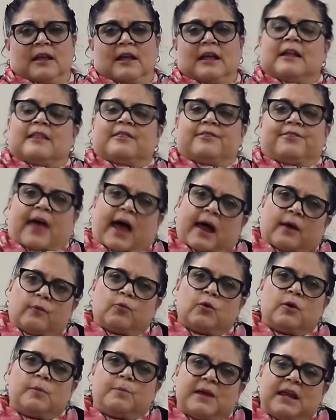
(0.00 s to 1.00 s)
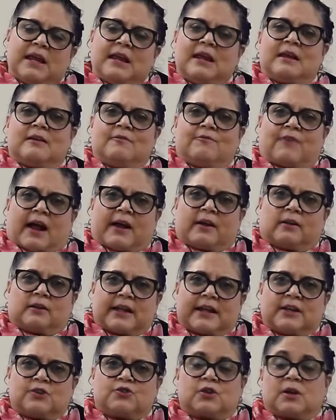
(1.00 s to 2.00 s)
That would be in
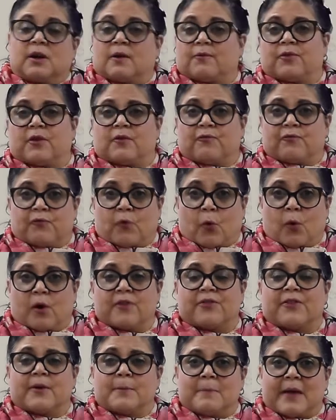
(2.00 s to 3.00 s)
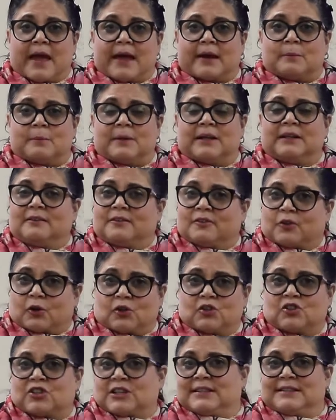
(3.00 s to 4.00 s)
violation of the Fourth Amendment
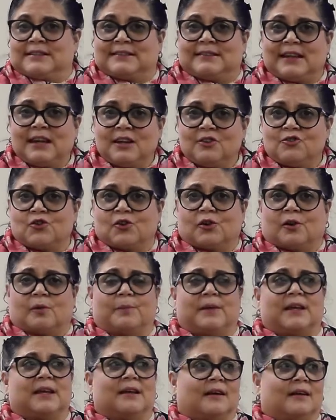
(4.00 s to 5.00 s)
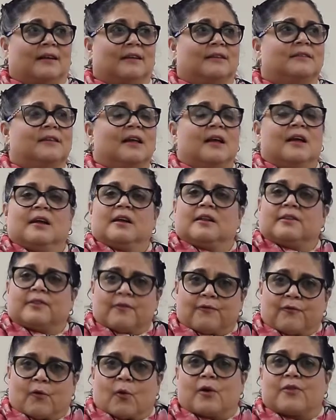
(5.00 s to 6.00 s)
search and seizure, because
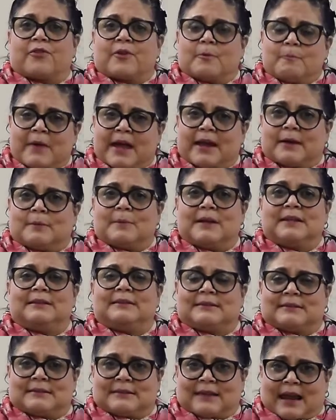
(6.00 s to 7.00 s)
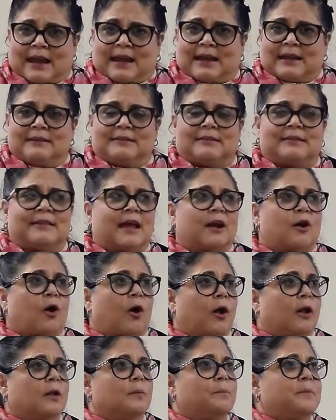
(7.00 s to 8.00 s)
the Fourth Amendment states that
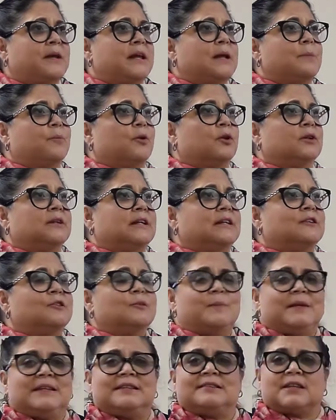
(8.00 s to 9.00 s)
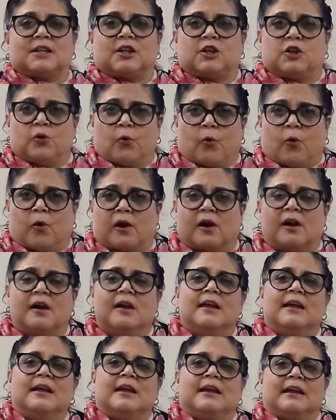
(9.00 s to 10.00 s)
all people need to be secure
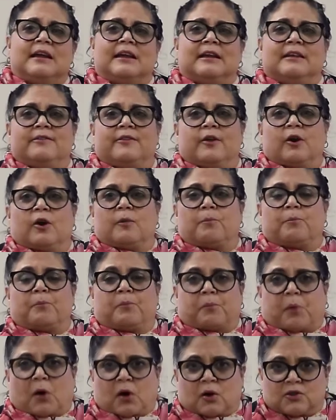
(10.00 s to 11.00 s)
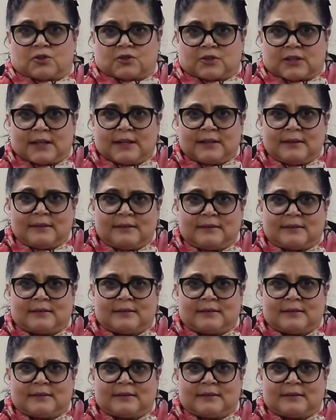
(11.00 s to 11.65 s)
in their persons